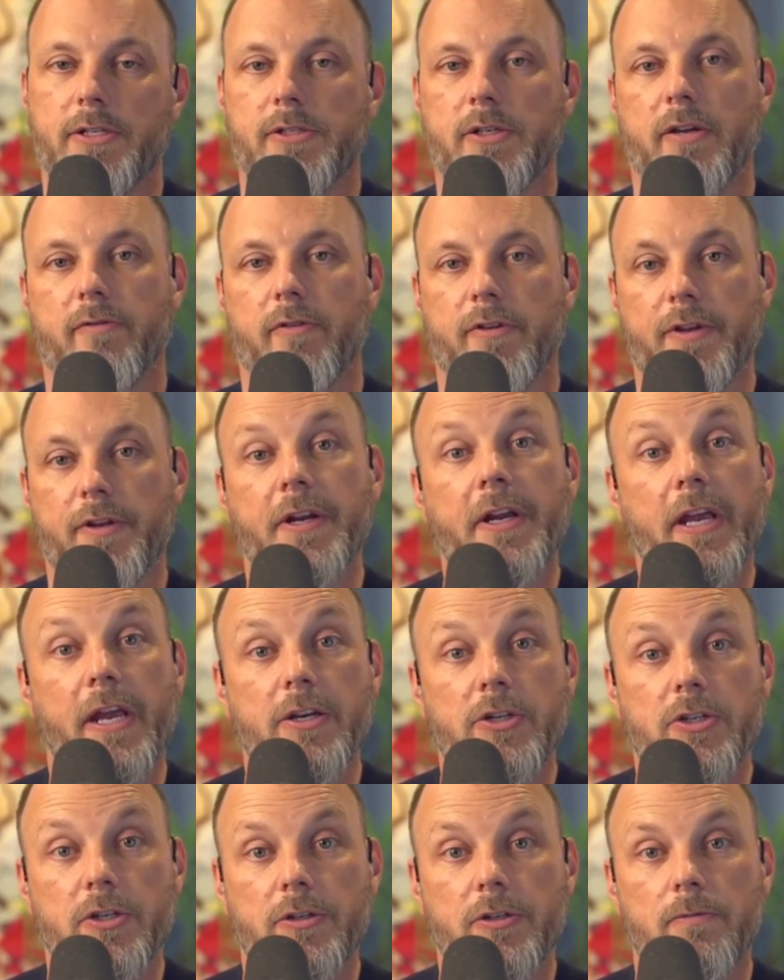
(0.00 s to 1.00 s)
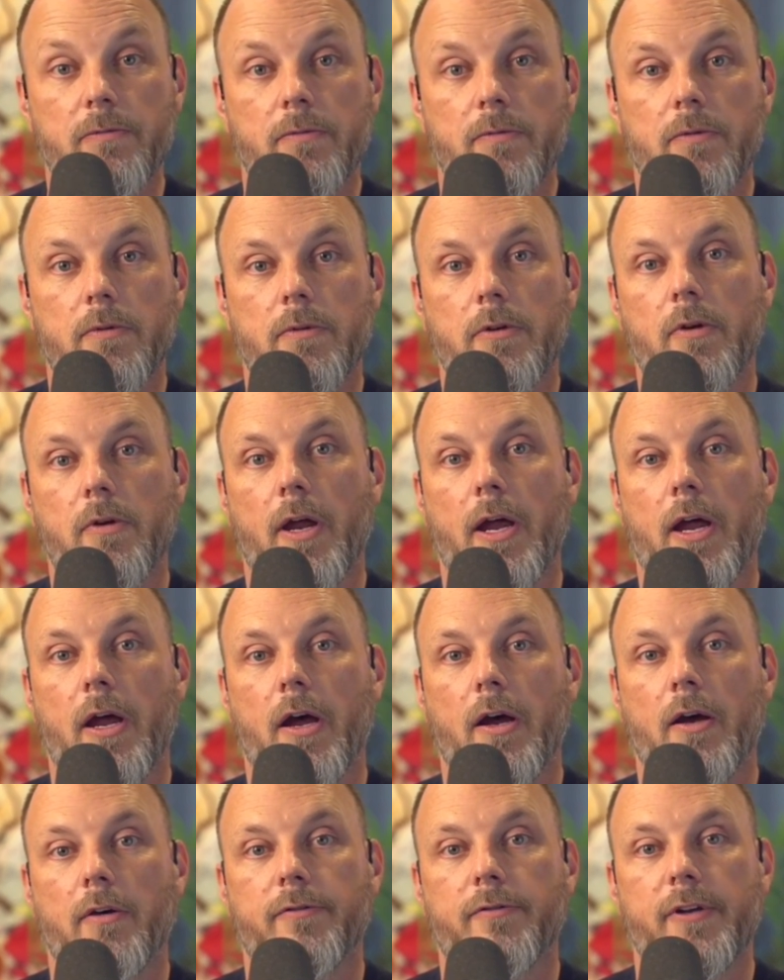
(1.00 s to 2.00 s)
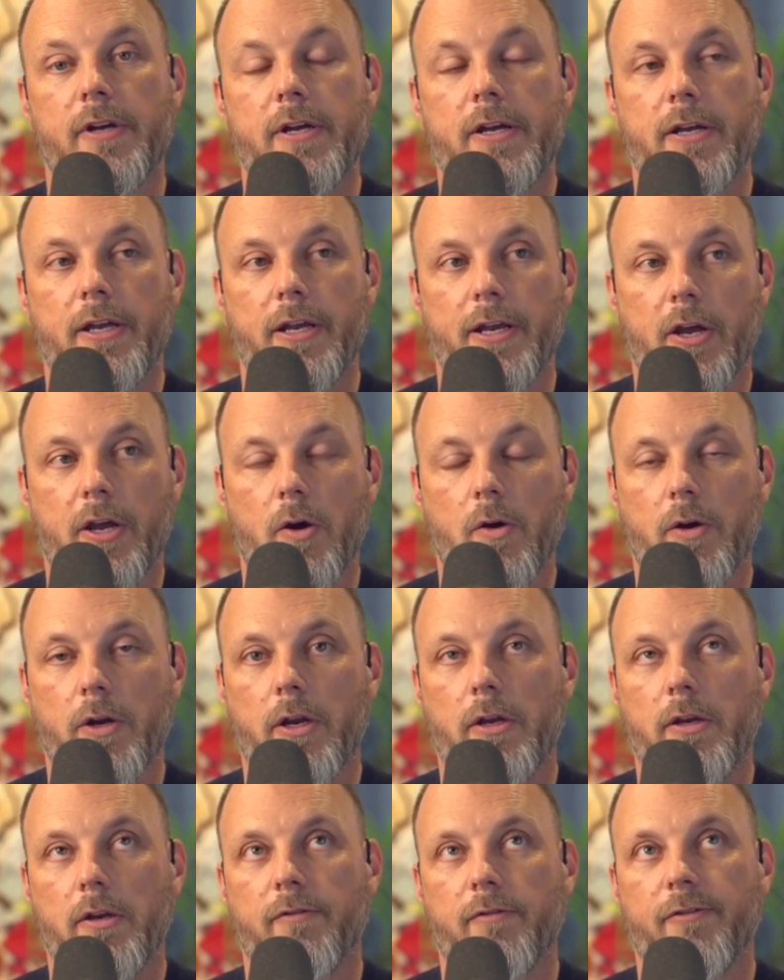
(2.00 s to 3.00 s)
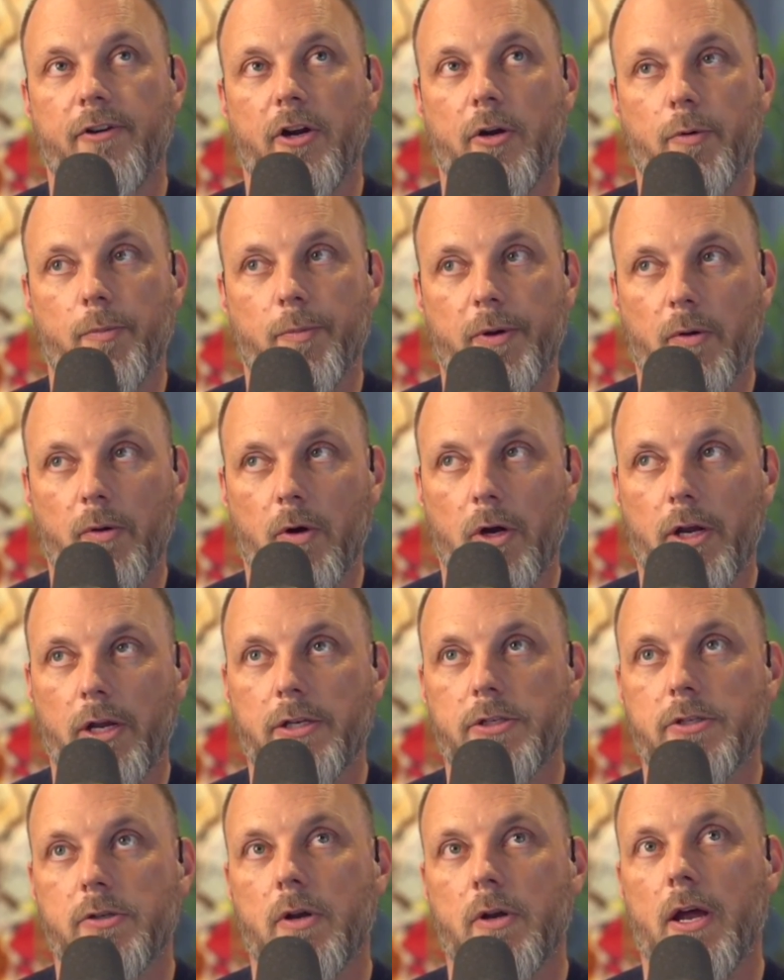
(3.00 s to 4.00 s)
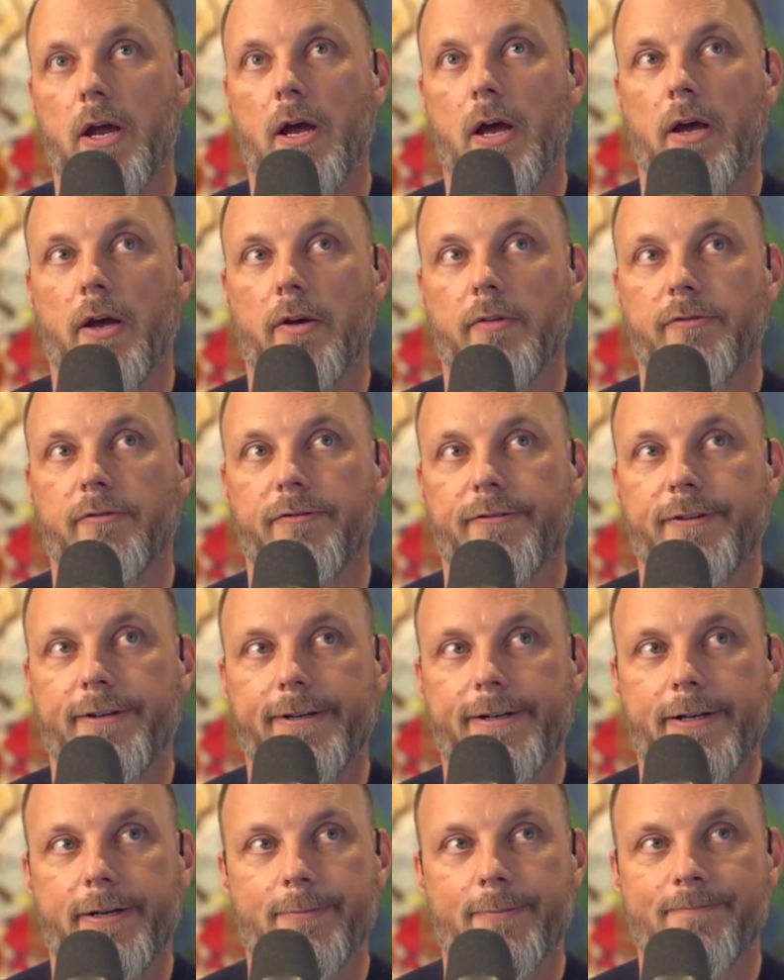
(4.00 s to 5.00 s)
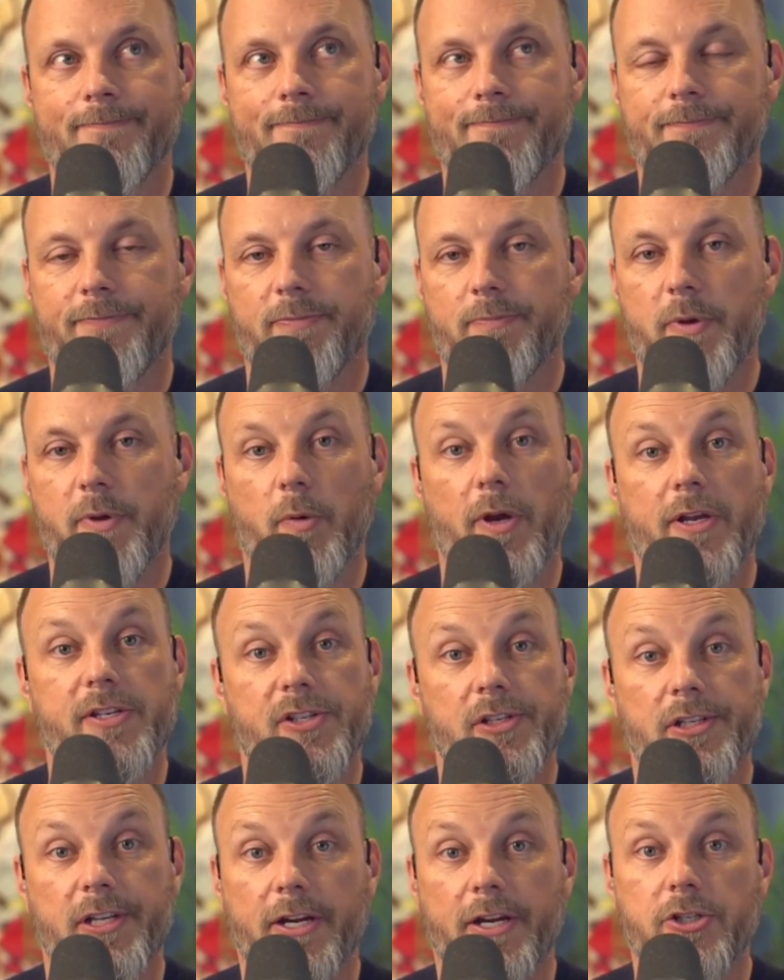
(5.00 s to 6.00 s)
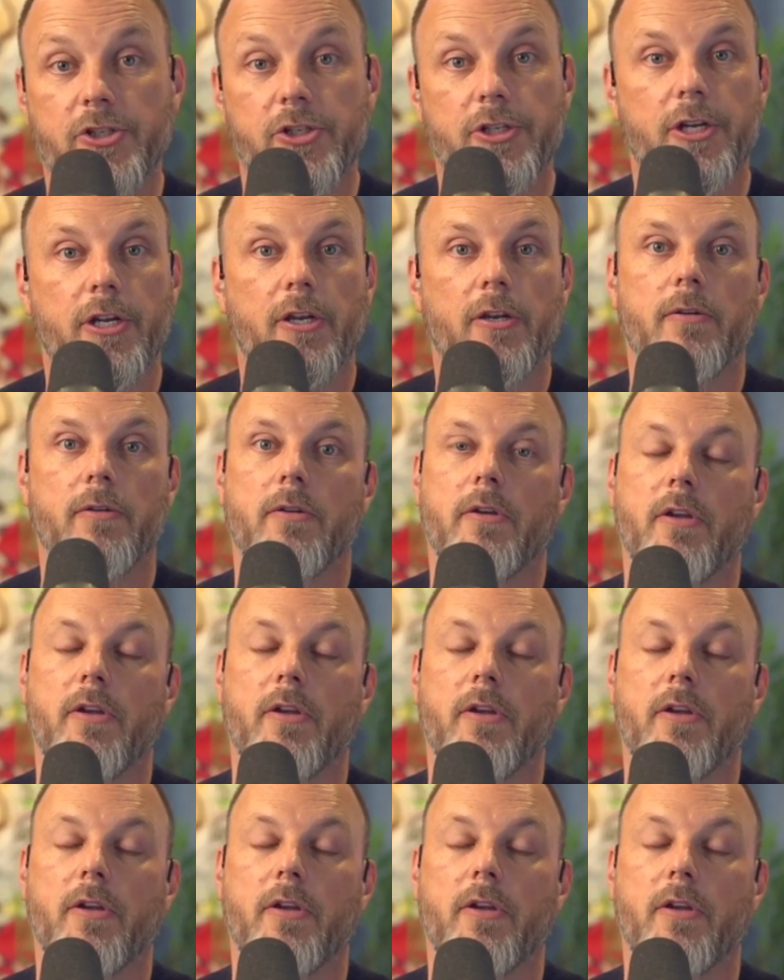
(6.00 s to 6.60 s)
So you have authentication, you have encoding, you have variable bit rates, you have bit rate selection.